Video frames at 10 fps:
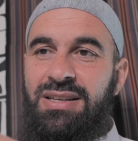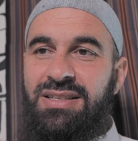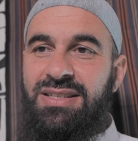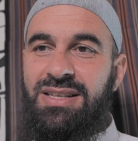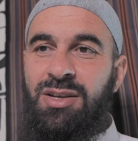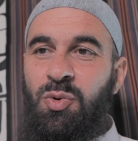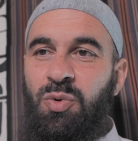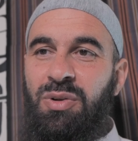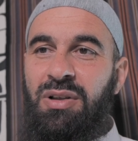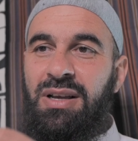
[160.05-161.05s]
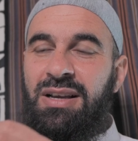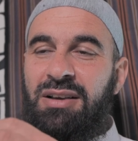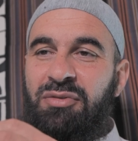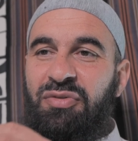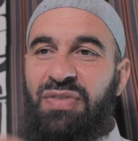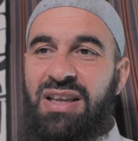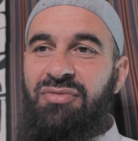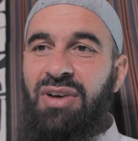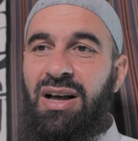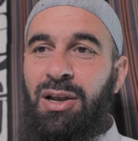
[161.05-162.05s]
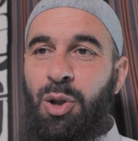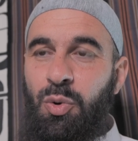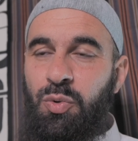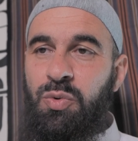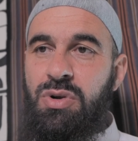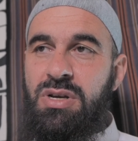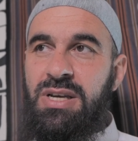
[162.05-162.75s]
single favor alone,